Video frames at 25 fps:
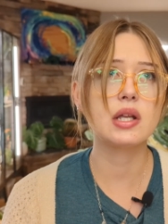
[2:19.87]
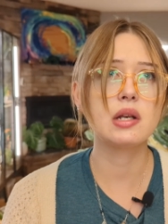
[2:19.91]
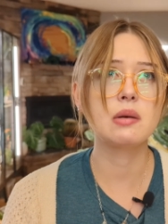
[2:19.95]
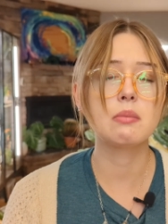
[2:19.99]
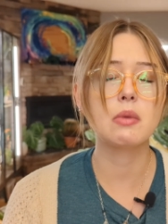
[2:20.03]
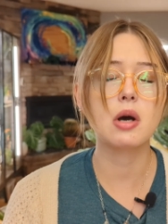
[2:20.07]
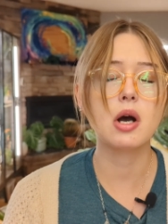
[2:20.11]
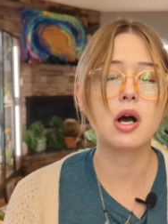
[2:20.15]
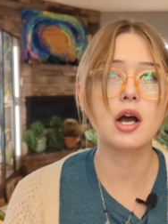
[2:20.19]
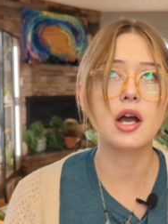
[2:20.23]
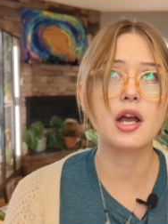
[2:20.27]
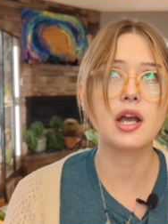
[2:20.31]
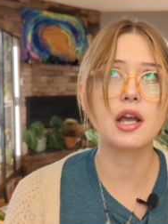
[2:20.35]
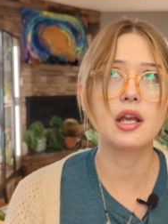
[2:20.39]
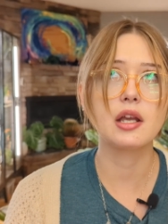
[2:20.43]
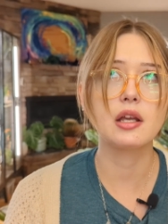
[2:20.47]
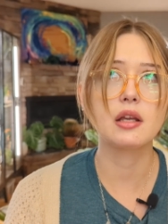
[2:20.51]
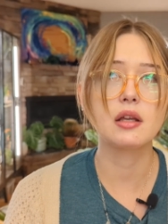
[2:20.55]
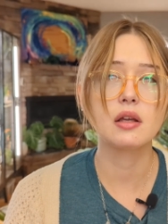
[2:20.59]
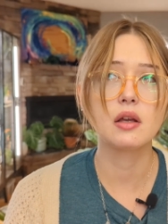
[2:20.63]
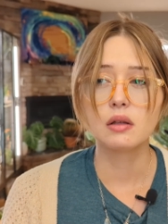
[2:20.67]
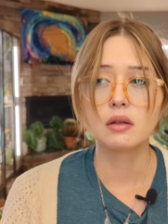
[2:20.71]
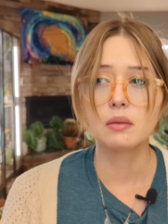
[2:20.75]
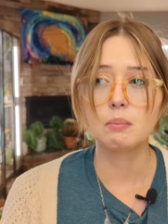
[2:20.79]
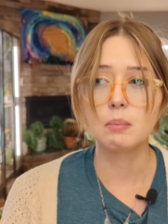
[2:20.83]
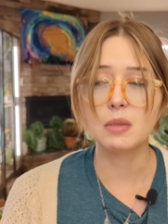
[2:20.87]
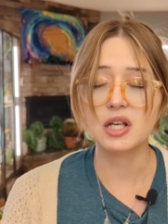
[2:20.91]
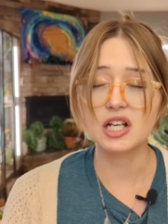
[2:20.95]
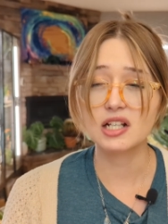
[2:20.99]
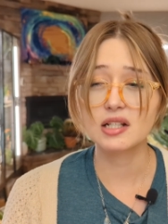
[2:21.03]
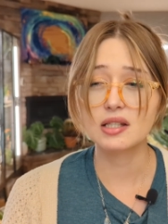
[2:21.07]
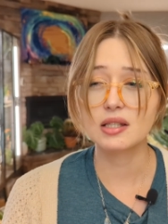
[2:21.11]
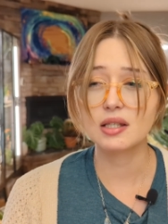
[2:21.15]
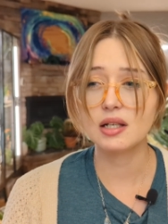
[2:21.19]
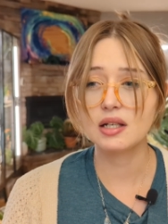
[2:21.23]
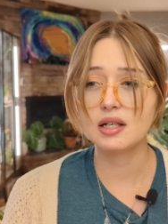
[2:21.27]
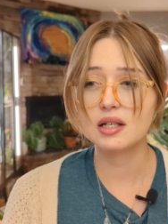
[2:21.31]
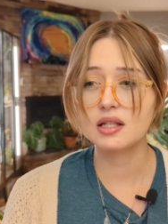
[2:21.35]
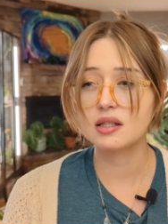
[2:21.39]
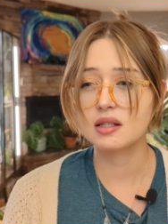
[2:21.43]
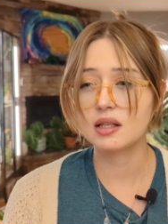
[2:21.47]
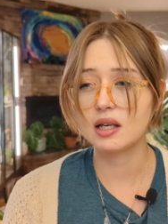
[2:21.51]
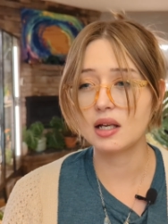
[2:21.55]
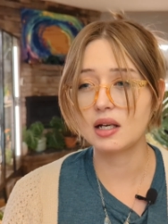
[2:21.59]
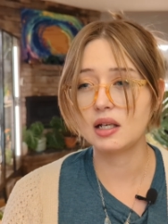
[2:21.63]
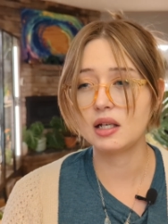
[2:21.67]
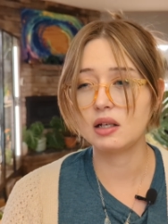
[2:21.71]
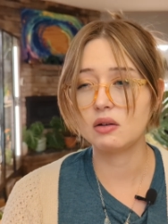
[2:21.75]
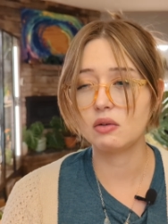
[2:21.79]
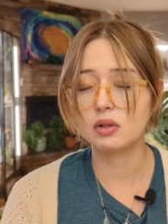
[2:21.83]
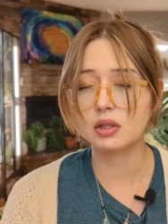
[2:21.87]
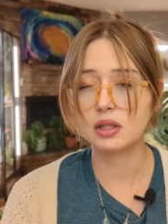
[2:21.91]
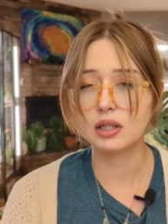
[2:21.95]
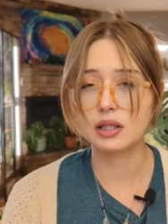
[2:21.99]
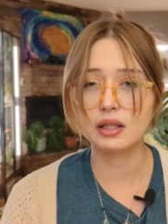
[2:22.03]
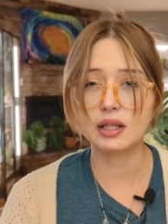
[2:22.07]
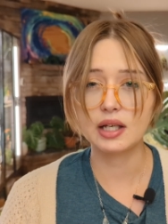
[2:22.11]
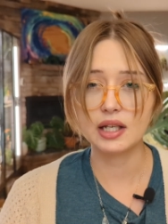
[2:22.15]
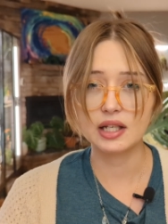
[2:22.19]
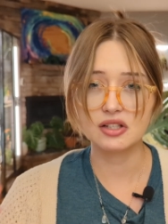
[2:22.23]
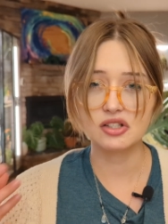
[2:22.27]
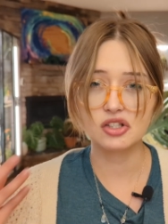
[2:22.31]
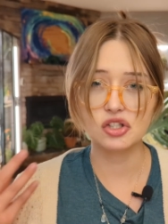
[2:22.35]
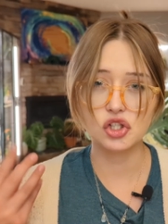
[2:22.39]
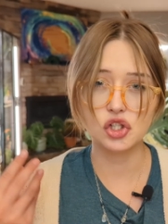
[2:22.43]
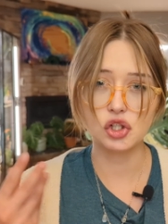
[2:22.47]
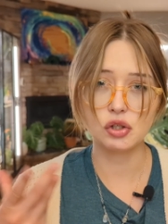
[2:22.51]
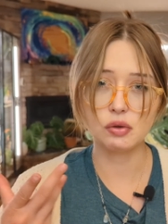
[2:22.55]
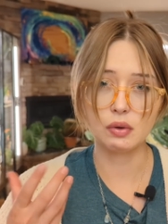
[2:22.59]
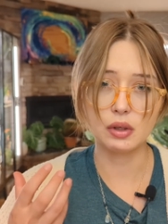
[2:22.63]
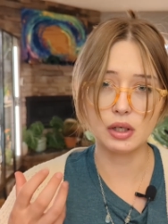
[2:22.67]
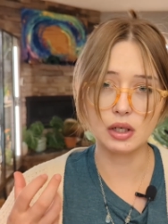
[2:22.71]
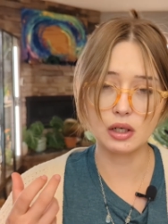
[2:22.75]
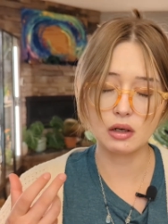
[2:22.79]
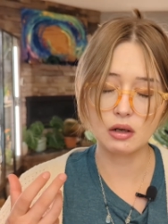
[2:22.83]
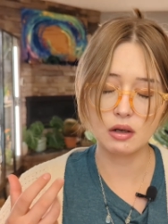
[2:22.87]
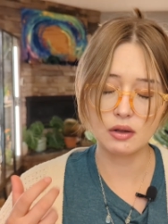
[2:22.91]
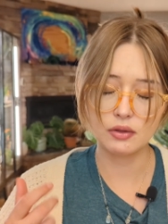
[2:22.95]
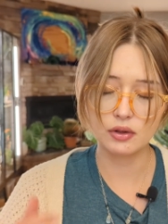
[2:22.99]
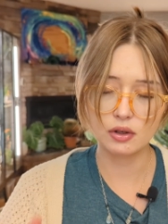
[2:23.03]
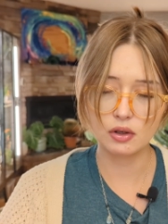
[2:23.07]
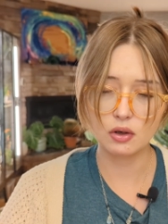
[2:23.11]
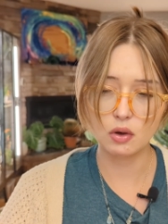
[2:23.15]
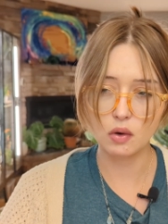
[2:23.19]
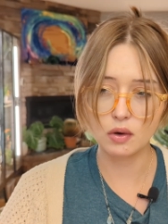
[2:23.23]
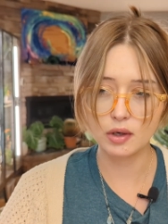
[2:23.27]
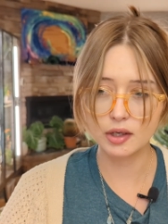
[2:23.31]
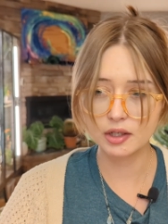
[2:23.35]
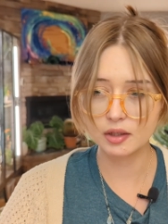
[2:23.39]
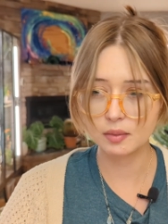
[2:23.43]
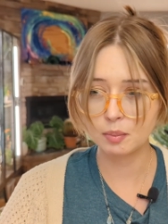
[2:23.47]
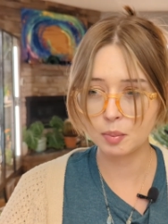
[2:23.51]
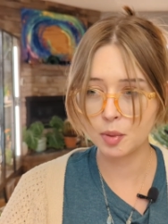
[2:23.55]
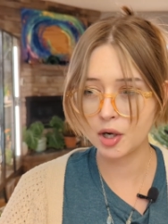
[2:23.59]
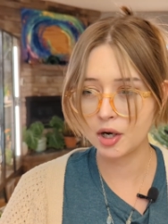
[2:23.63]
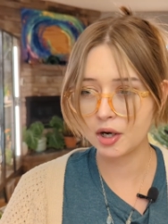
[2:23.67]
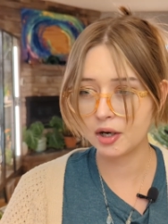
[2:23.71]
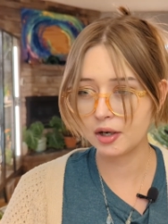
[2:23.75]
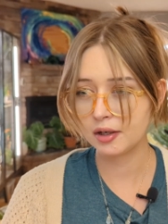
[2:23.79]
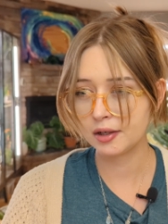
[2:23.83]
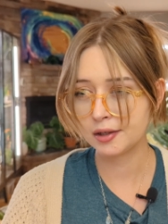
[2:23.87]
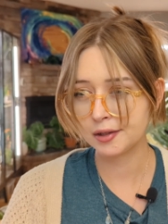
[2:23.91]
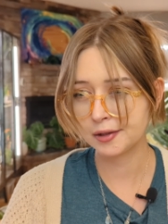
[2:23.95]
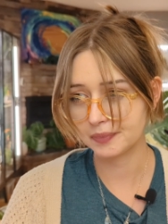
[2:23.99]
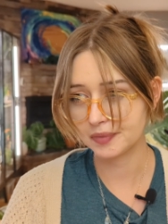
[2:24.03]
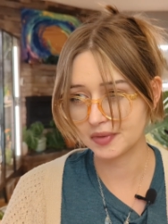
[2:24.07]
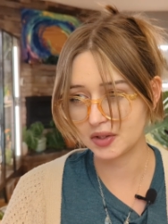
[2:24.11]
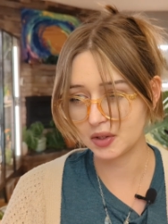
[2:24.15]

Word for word: in my mixes and he really likes chewing on the orchid bark.